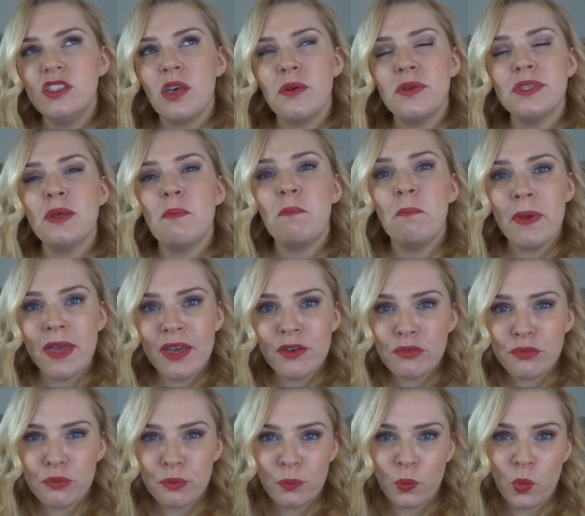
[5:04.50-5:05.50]
So it's a bit
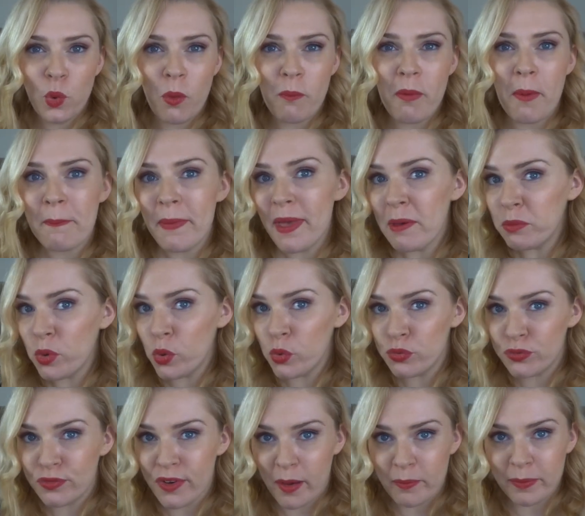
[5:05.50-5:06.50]
warm, a bit more
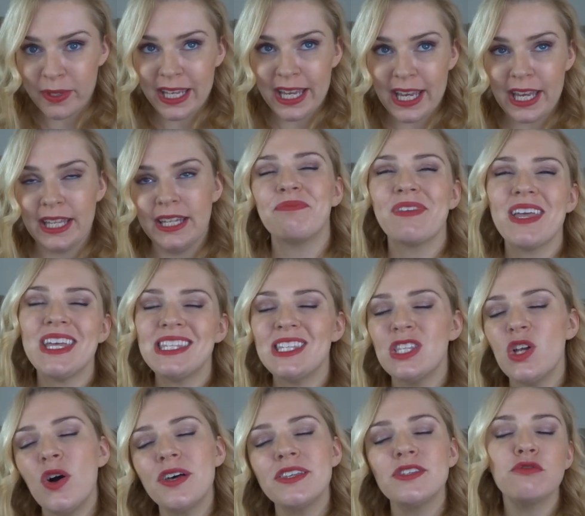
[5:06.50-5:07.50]
feminine. It's
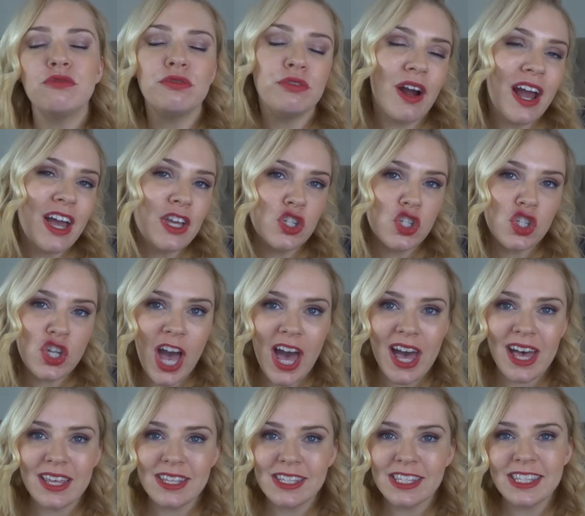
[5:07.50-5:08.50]
not as fresh
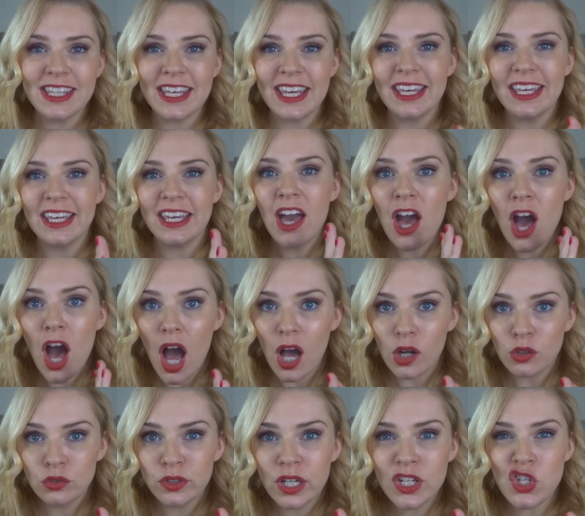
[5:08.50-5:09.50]
as the
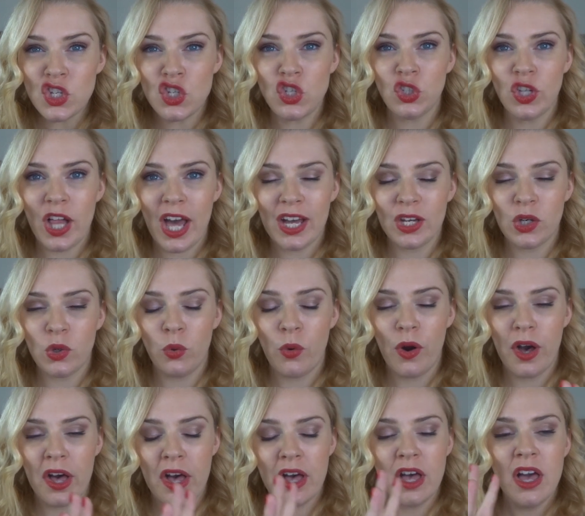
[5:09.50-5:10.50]
original
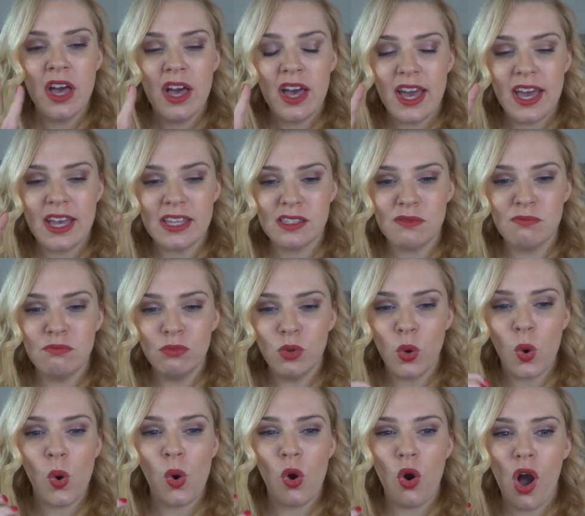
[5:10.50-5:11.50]
Aqua. It's
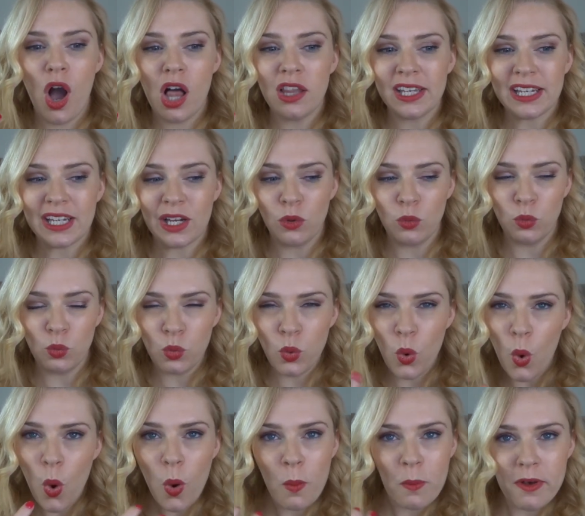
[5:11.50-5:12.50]
more like a
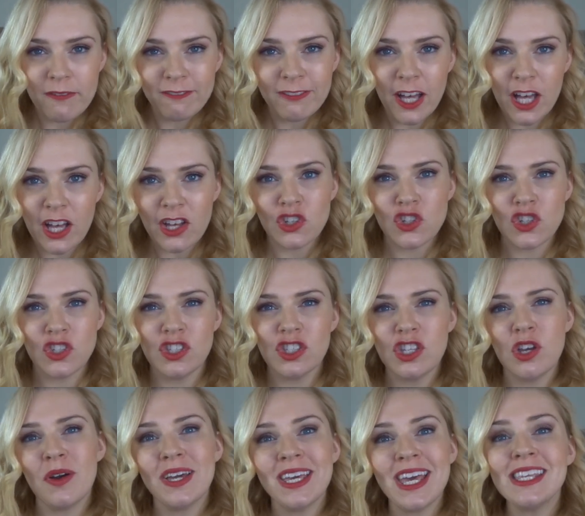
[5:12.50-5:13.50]
warmer version.
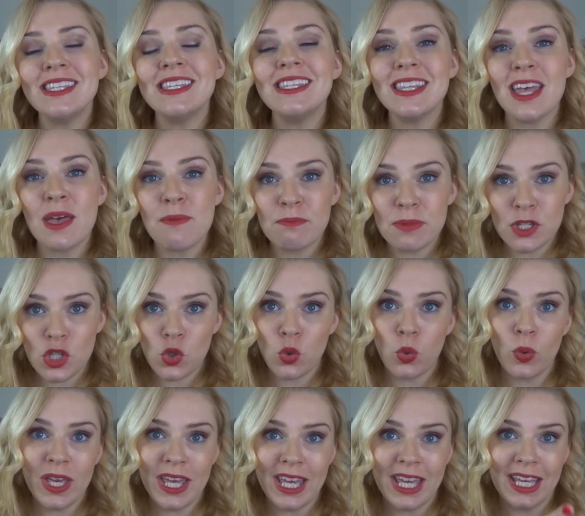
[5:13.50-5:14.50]
So I guess it's in
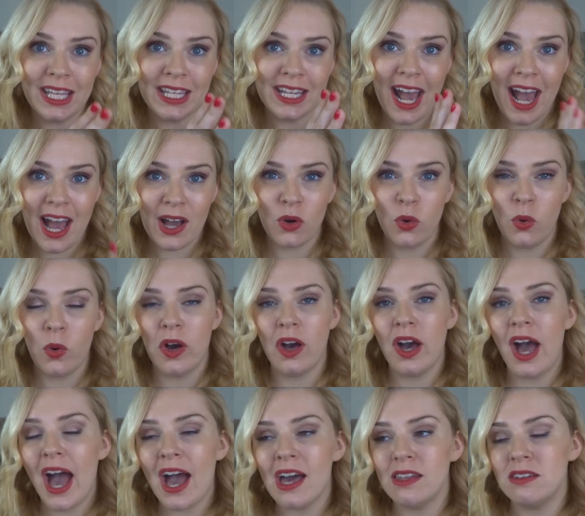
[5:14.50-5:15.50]
between Aqua
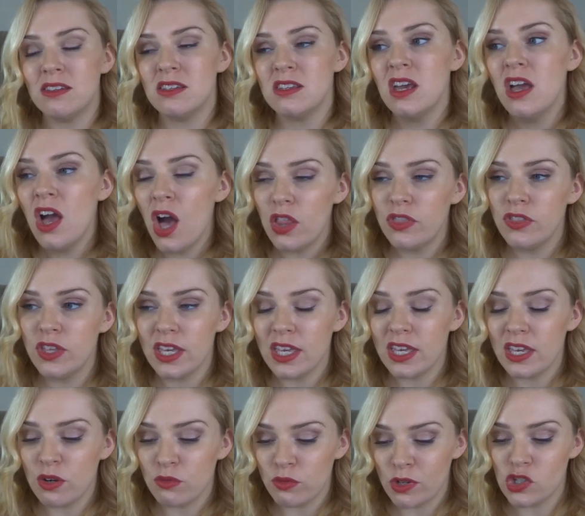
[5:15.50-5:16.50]
and
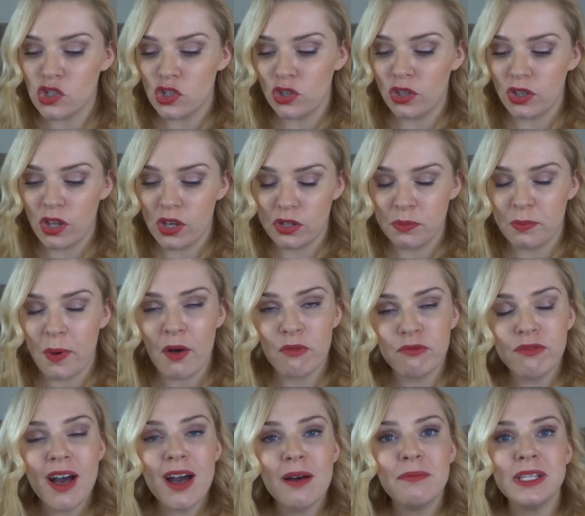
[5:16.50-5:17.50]
the original Eau de
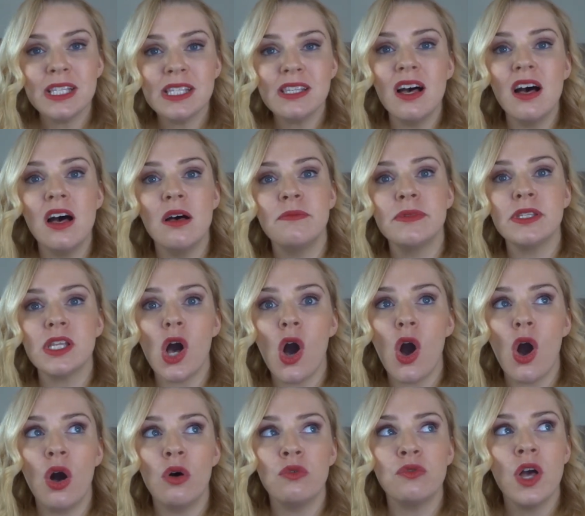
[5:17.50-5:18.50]
Parfum in terms
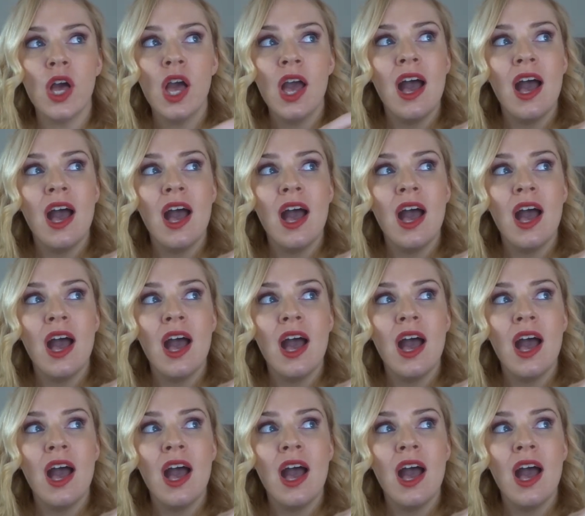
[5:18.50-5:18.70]
of